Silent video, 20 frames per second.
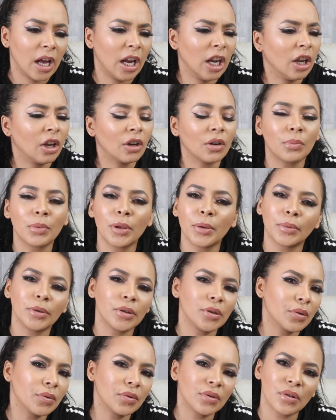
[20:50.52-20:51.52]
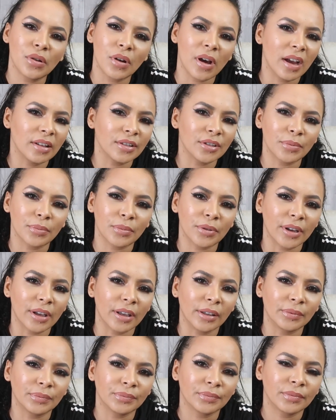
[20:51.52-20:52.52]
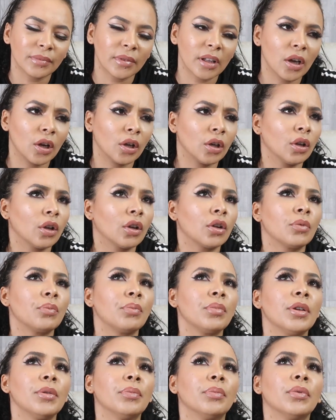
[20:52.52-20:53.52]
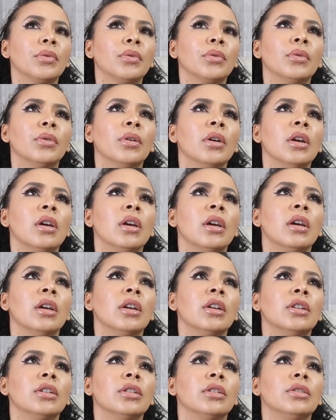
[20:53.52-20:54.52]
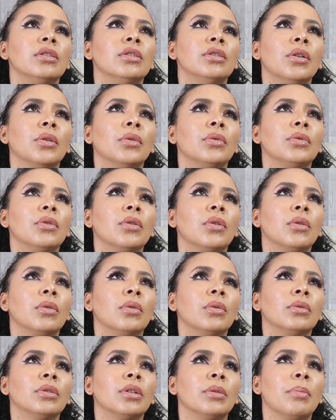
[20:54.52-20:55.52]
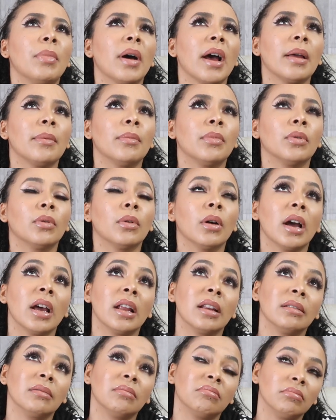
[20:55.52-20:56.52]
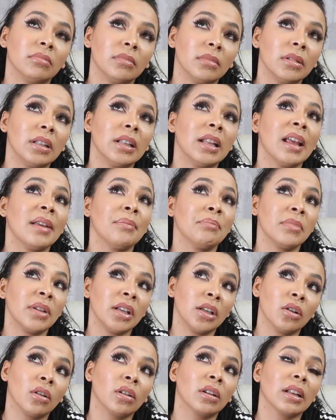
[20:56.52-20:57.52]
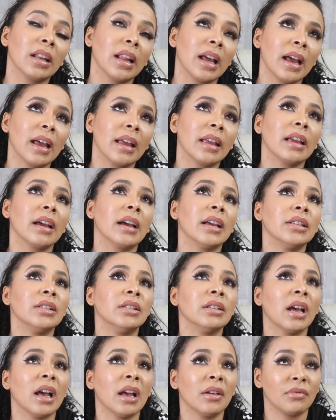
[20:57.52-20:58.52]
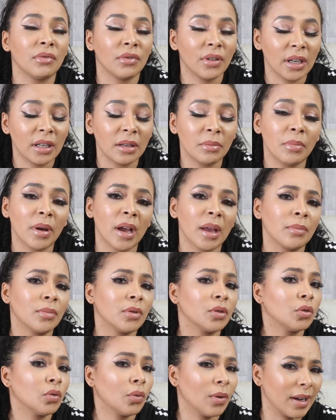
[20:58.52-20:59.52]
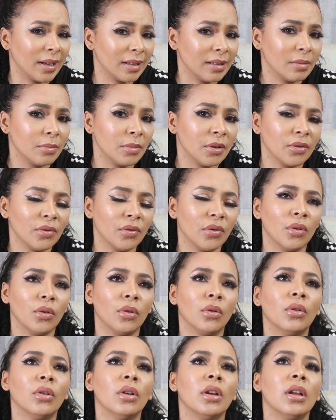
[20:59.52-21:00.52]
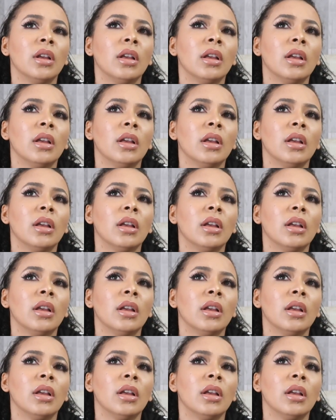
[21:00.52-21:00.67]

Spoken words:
A lot of people don't know how to pray. A lot of people don't know the Bible. And let me not lie, I have read the Bible twice before.